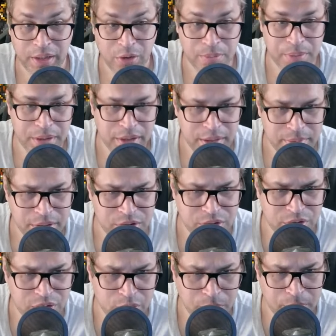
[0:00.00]
LP damage
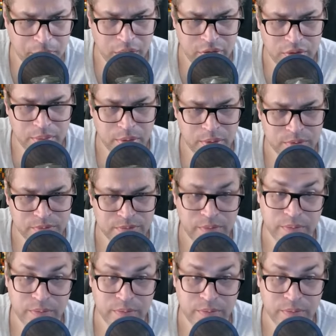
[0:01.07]
is still possible.